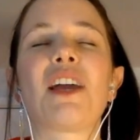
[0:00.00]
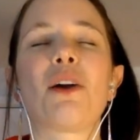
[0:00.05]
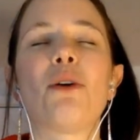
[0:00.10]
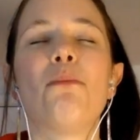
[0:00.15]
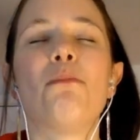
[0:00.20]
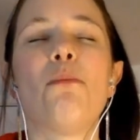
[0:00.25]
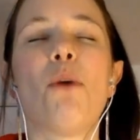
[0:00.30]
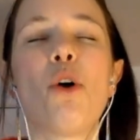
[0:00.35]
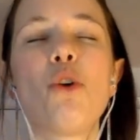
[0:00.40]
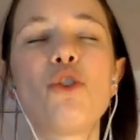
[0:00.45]

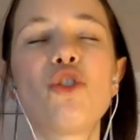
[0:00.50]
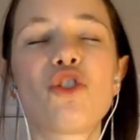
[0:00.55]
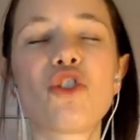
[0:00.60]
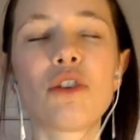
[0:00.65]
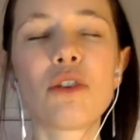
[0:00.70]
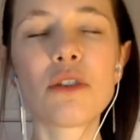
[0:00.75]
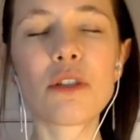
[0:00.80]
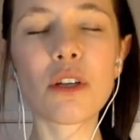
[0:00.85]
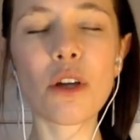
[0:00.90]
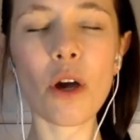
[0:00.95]

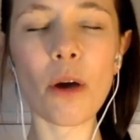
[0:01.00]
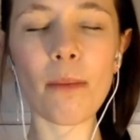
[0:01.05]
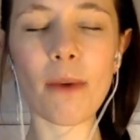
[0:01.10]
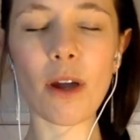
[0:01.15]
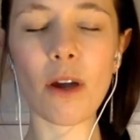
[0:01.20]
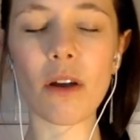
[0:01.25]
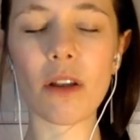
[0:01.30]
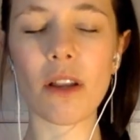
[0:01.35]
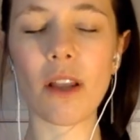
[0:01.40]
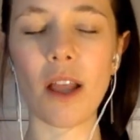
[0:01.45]
emotions
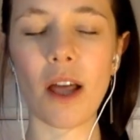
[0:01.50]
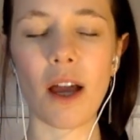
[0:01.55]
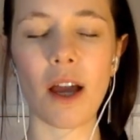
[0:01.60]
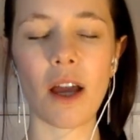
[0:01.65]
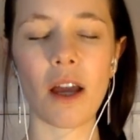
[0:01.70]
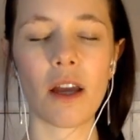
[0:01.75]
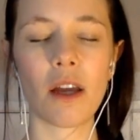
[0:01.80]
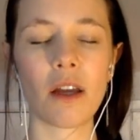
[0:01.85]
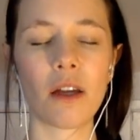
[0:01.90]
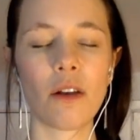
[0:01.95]
coming
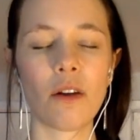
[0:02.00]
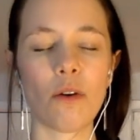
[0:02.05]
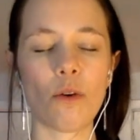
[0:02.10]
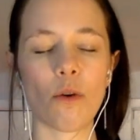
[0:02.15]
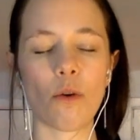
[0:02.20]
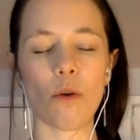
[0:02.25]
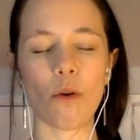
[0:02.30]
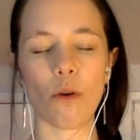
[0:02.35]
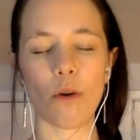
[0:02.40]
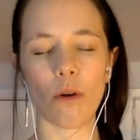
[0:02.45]
online,
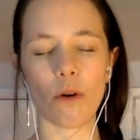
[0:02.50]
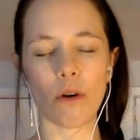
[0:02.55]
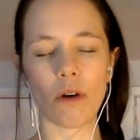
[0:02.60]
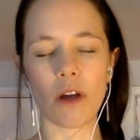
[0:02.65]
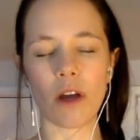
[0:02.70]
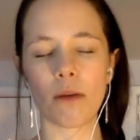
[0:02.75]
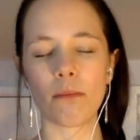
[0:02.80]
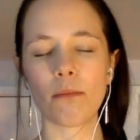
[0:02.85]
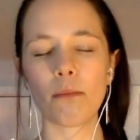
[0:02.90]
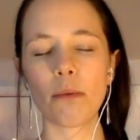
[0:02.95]
or
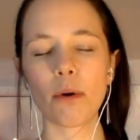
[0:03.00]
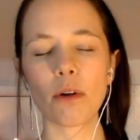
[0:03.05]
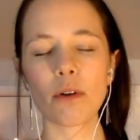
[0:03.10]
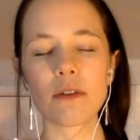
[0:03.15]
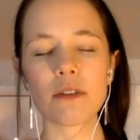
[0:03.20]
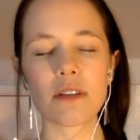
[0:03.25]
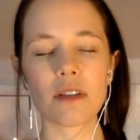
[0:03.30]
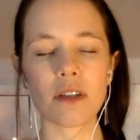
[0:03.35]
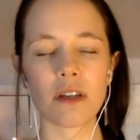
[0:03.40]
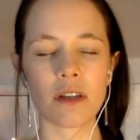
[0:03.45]

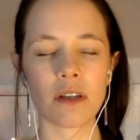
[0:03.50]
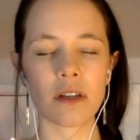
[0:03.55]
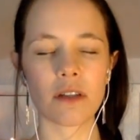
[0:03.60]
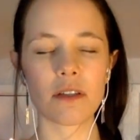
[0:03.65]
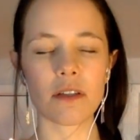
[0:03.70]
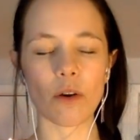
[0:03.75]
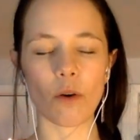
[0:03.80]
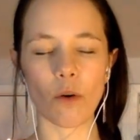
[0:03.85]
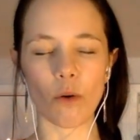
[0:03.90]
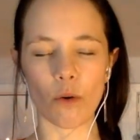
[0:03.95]

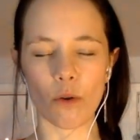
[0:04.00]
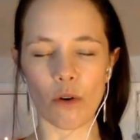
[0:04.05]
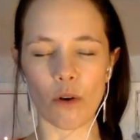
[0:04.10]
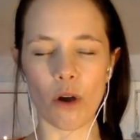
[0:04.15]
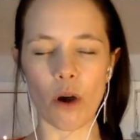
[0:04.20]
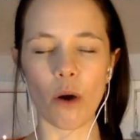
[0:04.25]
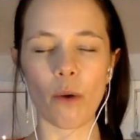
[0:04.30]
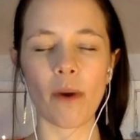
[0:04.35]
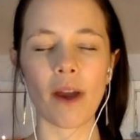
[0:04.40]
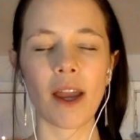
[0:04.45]
impulses, or
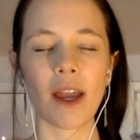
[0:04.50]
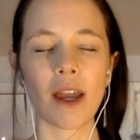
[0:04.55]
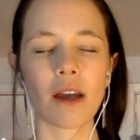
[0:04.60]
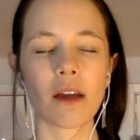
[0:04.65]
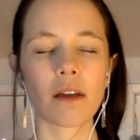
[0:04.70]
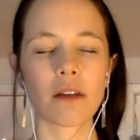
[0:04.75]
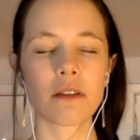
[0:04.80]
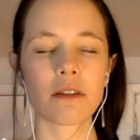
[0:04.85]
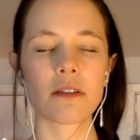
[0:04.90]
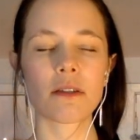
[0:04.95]

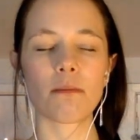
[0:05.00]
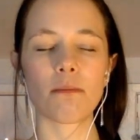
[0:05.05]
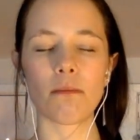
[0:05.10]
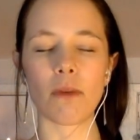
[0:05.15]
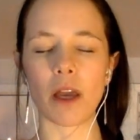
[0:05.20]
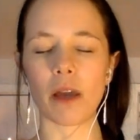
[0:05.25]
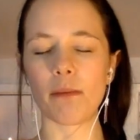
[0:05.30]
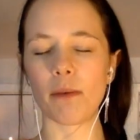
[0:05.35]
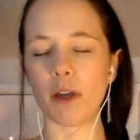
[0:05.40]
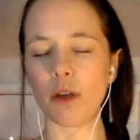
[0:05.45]
knowings.
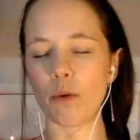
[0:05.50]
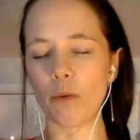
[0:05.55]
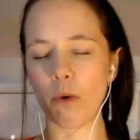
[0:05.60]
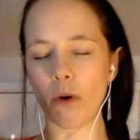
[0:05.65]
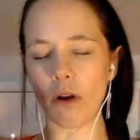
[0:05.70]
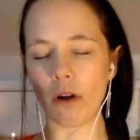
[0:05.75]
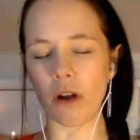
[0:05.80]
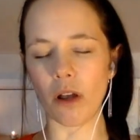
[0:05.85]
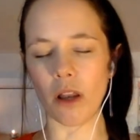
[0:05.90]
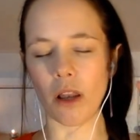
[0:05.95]
Maybe you
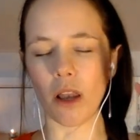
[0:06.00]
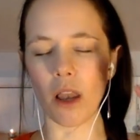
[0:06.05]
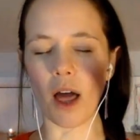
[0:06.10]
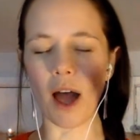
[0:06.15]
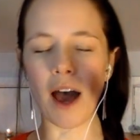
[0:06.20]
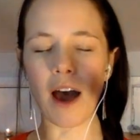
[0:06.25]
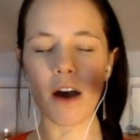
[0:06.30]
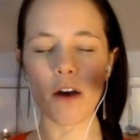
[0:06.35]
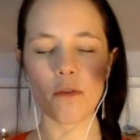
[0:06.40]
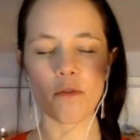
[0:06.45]
want to
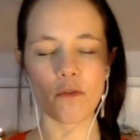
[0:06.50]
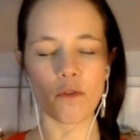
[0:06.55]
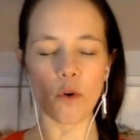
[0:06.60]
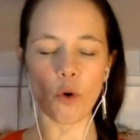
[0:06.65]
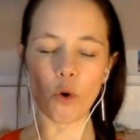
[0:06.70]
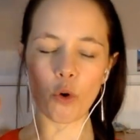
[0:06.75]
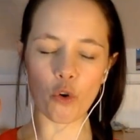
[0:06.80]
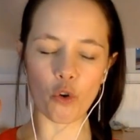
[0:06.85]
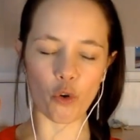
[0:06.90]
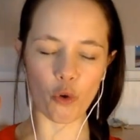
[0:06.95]
laugh,
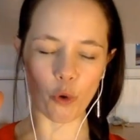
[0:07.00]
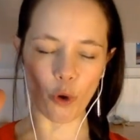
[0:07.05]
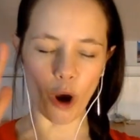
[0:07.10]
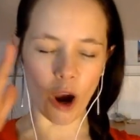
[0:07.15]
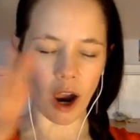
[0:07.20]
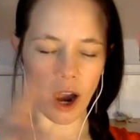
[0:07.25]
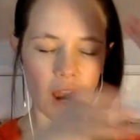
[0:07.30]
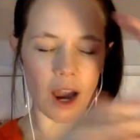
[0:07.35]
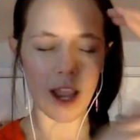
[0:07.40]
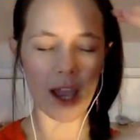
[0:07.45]
or
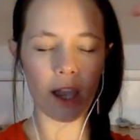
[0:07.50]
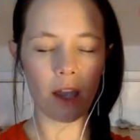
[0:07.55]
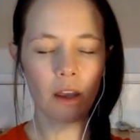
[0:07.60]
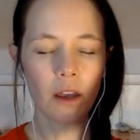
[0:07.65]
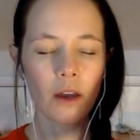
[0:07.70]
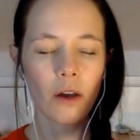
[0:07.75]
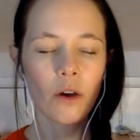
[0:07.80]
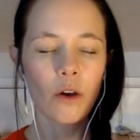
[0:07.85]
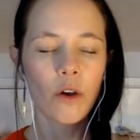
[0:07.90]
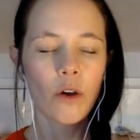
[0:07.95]
cry,
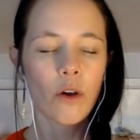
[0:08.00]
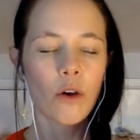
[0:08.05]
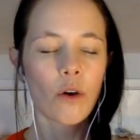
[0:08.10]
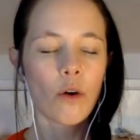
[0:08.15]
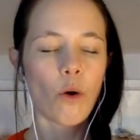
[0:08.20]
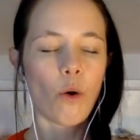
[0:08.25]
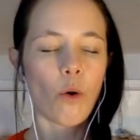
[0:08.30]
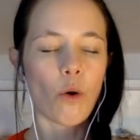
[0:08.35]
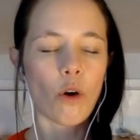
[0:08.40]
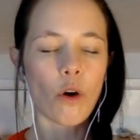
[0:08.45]

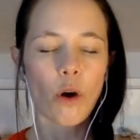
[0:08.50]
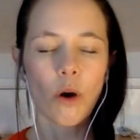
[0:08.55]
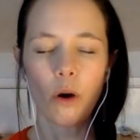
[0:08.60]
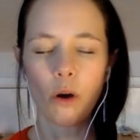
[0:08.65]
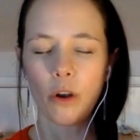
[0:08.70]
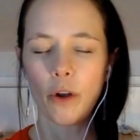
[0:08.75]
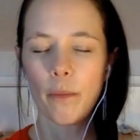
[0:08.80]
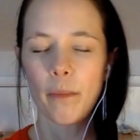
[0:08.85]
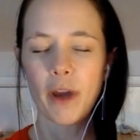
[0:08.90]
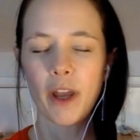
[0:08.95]
or
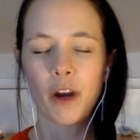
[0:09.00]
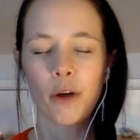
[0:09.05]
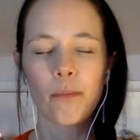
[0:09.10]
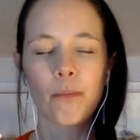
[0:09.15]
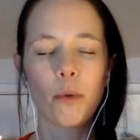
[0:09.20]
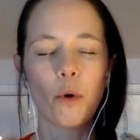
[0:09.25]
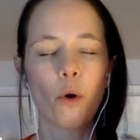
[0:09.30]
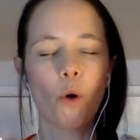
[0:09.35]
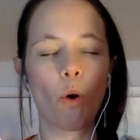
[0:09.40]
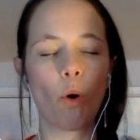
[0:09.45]
curl up in a
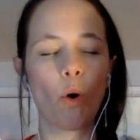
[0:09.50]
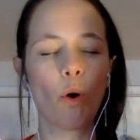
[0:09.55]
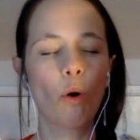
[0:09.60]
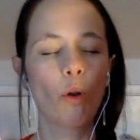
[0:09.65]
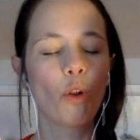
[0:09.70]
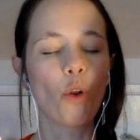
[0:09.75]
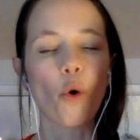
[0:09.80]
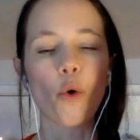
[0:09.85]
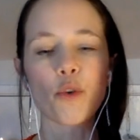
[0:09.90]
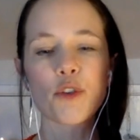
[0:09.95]

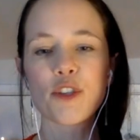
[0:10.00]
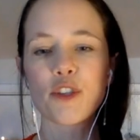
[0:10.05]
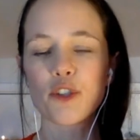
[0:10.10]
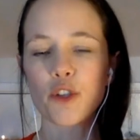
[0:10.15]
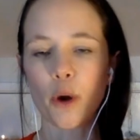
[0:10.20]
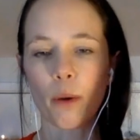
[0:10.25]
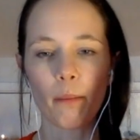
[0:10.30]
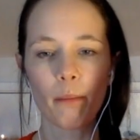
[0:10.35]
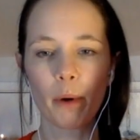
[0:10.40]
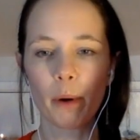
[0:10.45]
ball, or
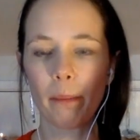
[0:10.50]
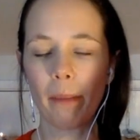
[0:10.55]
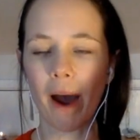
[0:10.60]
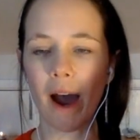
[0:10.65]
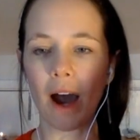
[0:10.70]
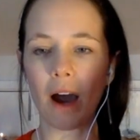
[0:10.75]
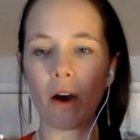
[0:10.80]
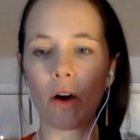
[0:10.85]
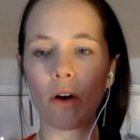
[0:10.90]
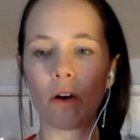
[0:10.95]
stomp
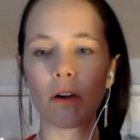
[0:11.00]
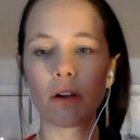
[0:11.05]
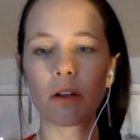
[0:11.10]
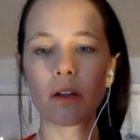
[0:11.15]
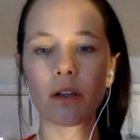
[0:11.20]
about.